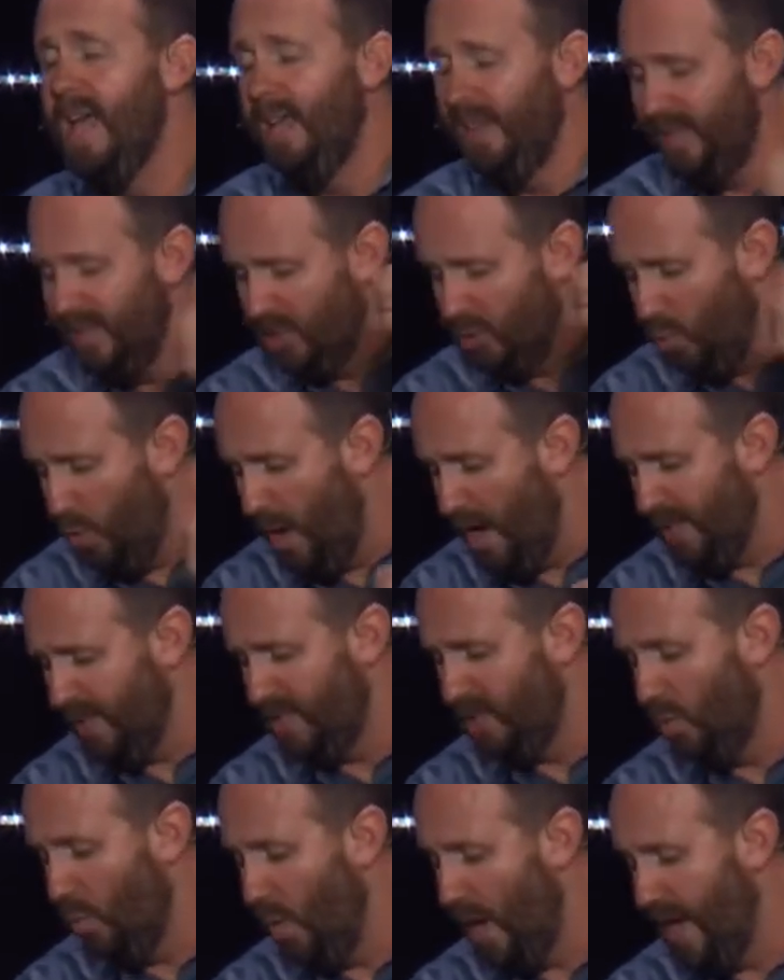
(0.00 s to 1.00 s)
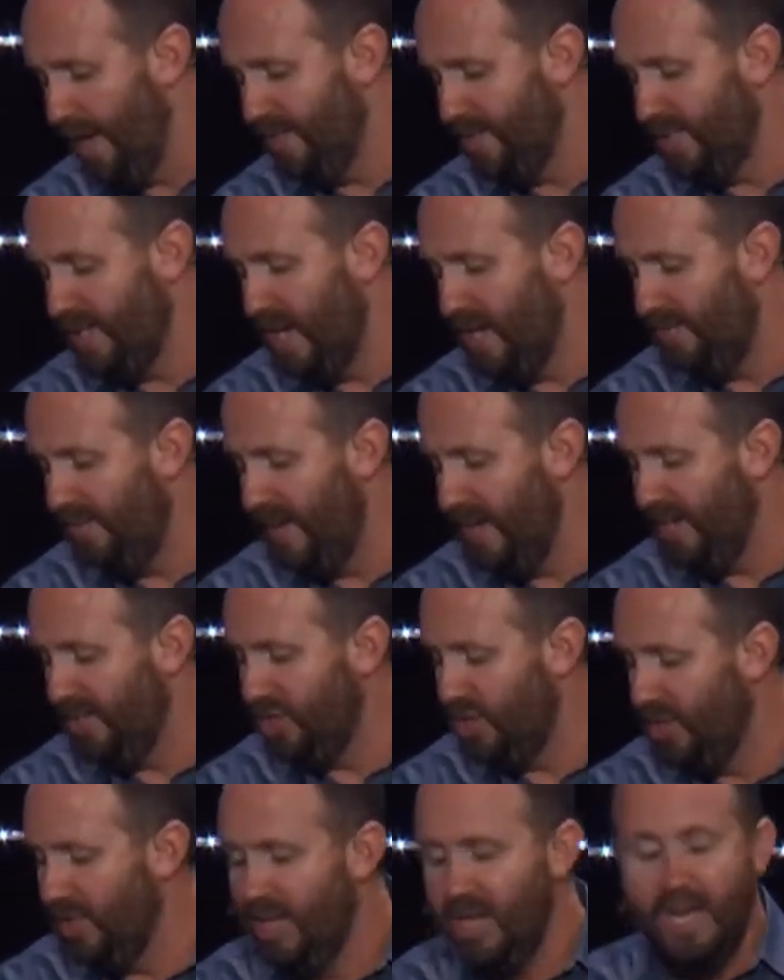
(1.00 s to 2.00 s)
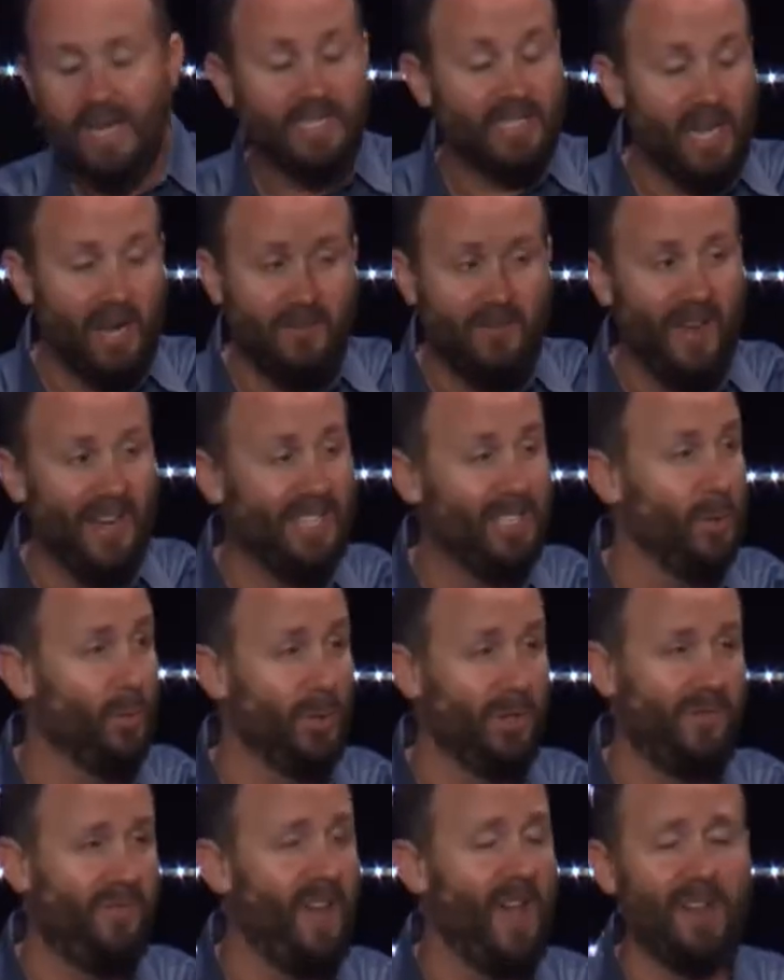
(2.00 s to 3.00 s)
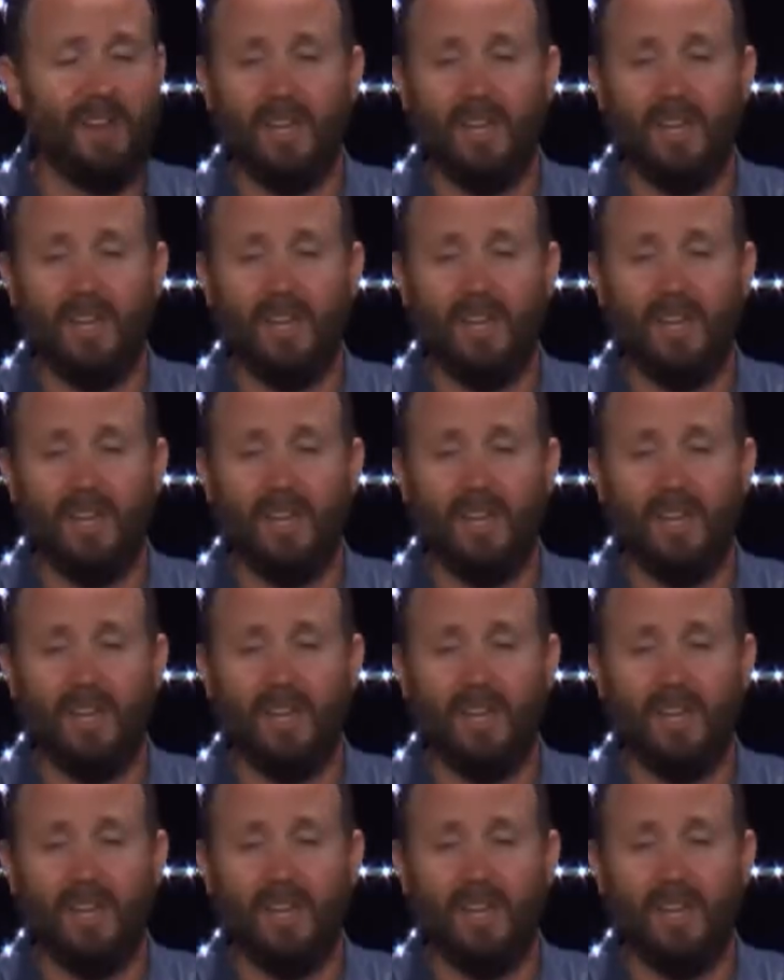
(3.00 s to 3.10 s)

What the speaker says: This was the way of salvation. Salvation was found